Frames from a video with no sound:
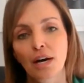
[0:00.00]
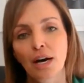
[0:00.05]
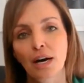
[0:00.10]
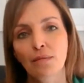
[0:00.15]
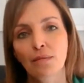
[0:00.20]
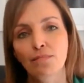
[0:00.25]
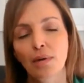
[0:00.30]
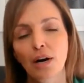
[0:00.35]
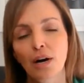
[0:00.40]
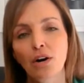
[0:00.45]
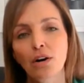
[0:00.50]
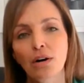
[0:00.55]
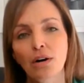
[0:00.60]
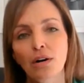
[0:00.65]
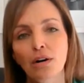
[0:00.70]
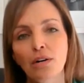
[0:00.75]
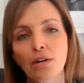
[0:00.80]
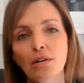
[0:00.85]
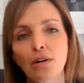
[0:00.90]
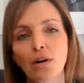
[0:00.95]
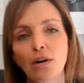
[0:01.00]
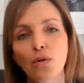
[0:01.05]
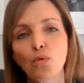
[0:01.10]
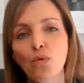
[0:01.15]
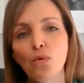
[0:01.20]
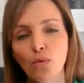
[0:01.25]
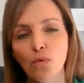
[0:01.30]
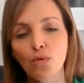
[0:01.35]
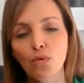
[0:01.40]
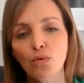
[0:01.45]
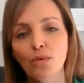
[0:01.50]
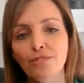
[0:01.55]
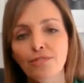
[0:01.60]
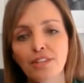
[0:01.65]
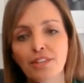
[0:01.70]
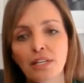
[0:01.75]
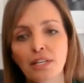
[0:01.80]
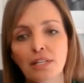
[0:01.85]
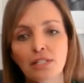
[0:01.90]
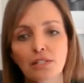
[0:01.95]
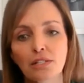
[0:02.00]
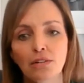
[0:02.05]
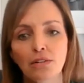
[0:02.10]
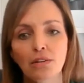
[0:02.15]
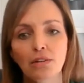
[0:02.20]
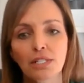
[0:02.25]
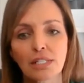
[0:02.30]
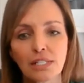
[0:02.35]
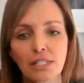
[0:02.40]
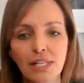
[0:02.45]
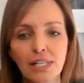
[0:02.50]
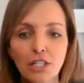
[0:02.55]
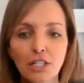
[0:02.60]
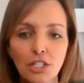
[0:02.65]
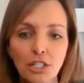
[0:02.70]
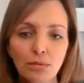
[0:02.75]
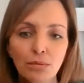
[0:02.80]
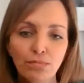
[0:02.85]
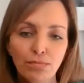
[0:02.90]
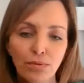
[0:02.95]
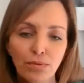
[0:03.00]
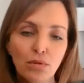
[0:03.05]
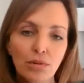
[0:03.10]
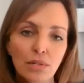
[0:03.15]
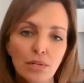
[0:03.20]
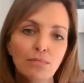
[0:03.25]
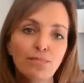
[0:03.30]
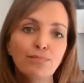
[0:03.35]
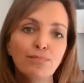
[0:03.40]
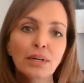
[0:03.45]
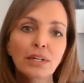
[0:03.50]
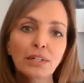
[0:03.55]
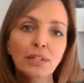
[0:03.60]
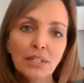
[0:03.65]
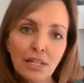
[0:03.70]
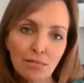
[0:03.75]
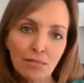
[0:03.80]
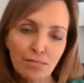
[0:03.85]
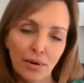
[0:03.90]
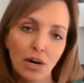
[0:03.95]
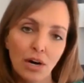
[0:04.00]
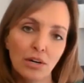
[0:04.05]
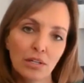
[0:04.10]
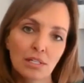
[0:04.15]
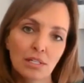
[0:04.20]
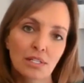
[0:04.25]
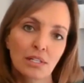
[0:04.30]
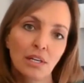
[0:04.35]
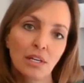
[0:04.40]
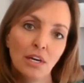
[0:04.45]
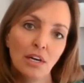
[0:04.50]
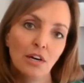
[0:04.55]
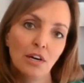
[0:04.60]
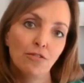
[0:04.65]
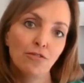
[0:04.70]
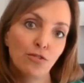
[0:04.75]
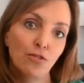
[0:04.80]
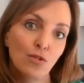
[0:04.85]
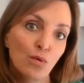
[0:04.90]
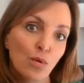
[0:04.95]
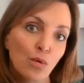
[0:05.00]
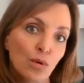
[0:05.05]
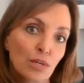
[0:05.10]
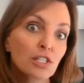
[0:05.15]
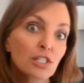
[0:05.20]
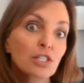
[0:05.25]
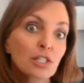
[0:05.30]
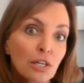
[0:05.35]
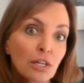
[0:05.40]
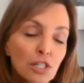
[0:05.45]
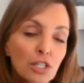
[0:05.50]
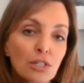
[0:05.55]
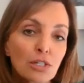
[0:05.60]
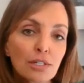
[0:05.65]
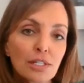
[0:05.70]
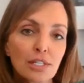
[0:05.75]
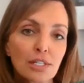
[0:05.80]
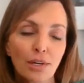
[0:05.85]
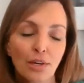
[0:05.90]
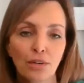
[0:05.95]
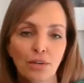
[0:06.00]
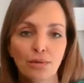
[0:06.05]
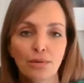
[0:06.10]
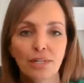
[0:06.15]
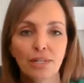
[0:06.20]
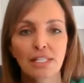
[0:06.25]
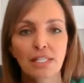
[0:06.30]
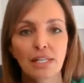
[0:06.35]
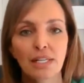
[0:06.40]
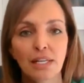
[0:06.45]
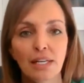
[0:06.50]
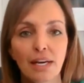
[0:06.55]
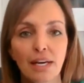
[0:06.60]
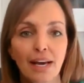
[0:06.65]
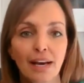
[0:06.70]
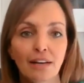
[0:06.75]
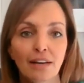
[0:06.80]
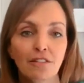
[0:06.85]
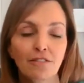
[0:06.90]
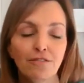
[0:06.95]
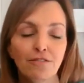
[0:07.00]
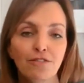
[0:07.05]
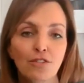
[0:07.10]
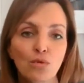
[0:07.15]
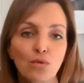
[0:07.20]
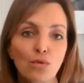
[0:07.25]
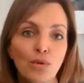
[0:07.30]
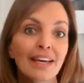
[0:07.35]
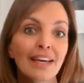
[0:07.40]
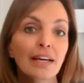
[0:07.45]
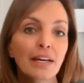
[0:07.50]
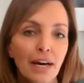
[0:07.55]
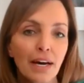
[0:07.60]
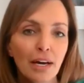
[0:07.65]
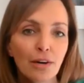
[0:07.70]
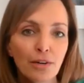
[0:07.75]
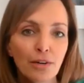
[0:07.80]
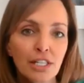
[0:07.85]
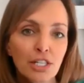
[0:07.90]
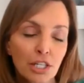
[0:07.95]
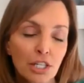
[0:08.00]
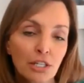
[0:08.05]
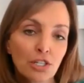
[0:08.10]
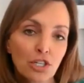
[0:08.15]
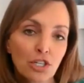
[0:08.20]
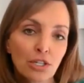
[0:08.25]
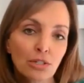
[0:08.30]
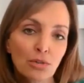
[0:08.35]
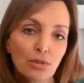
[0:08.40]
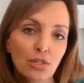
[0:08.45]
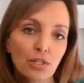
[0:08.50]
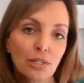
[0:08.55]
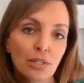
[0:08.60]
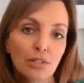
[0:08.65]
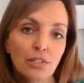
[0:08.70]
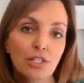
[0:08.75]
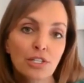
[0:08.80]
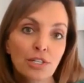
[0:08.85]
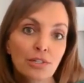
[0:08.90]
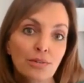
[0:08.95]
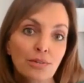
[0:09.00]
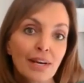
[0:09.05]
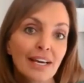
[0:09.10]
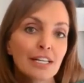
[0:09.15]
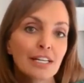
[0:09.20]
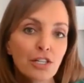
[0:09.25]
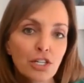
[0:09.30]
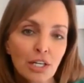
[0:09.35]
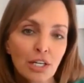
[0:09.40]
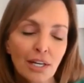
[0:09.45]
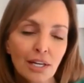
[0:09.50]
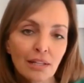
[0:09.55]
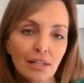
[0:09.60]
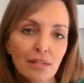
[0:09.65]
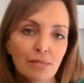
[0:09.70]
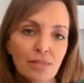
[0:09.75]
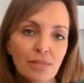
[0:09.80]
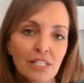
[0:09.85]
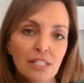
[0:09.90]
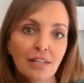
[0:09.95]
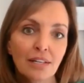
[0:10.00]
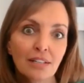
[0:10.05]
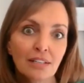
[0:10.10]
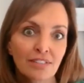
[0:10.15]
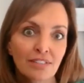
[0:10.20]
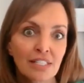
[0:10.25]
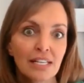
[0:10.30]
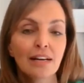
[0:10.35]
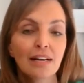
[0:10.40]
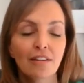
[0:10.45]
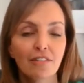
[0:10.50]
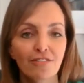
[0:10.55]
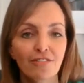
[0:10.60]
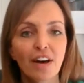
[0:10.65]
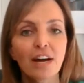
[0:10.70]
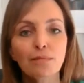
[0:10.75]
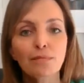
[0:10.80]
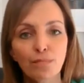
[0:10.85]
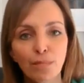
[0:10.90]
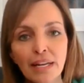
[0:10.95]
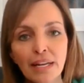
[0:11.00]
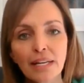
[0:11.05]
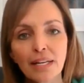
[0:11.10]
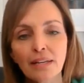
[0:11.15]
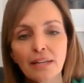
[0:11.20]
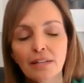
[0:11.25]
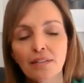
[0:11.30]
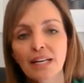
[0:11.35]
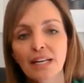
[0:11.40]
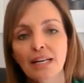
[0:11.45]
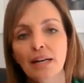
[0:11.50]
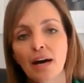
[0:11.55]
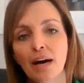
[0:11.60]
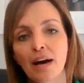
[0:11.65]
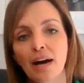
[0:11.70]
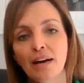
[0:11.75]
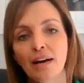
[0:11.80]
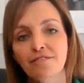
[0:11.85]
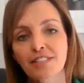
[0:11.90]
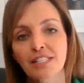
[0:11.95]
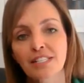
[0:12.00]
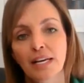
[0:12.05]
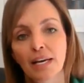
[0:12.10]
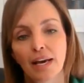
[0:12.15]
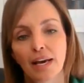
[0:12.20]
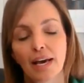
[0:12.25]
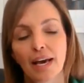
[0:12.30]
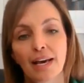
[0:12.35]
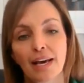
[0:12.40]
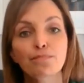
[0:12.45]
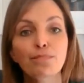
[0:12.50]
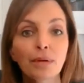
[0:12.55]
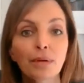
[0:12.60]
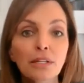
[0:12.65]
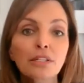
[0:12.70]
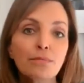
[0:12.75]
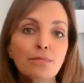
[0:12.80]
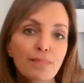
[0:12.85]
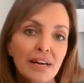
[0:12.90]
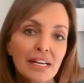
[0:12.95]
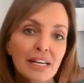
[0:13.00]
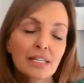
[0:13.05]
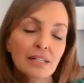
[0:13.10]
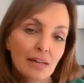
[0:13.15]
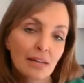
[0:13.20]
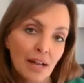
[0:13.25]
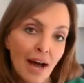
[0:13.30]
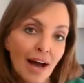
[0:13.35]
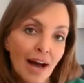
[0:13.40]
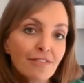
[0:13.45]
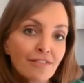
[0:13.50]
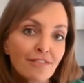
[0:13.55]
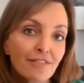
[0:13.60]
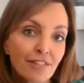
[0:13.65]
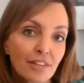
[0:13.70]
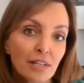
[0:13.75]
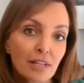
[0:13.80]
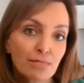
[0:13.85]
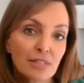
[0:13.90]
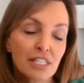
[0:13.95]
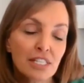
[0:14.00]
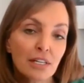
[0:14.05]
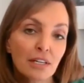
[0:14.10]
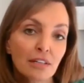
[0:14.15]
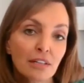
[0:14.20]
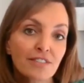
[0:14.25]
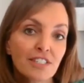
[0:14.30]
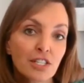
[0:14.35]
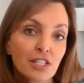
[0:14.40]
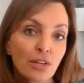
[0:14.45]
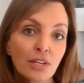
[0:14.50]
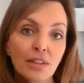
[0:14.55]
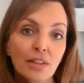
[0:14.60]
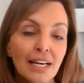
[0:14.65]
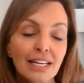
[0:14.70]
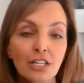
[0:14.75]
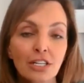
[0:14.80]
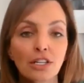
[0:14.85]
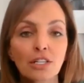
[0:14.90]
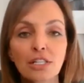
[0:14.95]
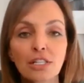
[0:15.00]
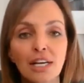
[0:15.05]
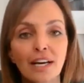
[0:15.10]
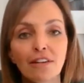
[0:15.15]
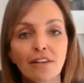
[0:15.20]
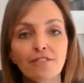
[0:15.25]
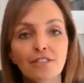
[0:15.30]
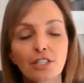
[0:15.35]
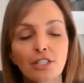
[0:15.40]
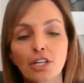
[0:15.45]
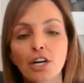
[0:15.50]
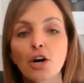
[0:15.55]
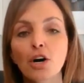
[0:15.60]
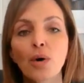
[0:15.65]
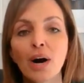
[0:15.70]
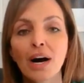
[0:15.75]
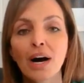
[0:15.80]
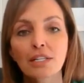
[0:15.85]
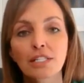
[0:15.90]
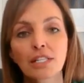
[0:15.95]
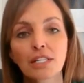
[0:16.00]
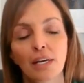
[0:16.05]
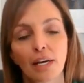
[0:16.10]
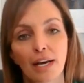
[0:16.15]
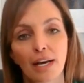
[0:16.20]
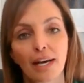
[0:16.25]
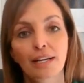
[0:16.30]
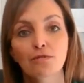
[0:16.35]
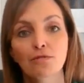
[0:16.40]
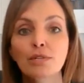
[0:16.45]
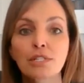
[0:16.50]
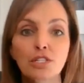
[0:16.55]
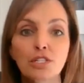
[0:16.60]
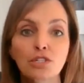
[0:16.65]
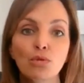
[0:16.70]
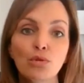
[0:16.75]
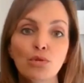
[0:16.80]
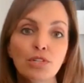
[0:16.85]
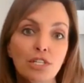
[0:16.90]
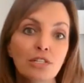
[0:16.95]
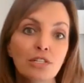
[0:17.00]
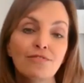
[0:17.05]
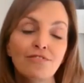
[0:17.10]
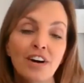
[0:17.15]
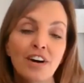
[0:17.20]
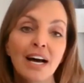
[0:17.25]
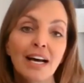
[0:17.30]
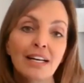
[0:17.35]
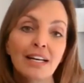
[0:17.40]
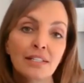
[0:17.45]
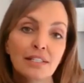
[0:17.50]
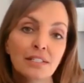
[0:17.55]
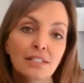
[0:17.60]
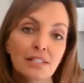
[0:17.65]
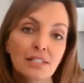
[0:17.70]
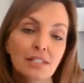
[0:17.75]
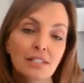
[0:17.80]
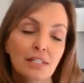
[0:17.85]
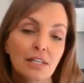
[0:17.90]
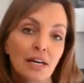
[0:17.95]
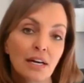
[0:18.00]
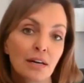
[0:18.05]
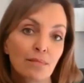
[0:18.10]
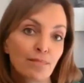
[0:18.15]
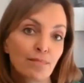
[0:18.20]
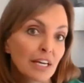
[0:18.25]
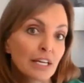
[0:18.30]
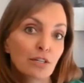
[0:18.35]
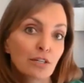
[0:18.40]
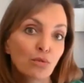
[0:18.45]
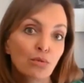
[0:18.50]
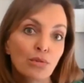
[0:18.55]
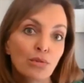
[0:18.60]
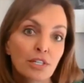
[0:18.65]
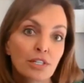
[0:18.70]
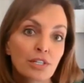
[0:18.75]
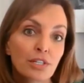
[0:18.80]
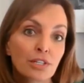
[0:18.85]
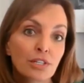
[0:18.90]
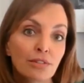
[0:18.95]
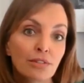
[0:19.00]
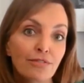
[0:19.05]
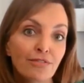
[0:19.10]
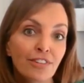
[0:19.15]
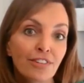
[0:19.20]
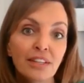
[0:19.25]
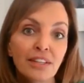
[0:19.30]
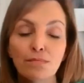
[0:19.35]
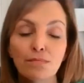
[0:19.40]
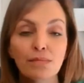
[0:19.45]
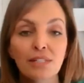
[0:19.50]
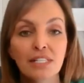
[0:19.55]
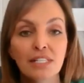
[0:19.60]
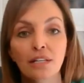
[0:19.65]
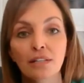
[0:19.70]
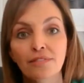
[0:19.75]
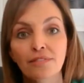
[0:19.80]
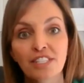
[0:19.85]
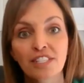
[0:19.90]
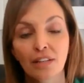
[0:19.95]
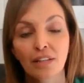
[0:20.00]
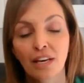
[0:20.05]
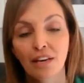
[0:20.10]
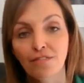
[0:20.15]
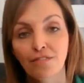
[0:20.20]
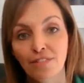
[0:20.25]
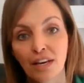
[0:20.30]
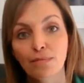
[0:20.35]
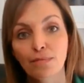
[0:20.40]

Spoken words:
All of these are such important building blocks for social security and for encouraging children to educate themselves, find meaning in their lives, and build a better life for themselves so that they don't have to go out and resort to violence in order to feed themselves and their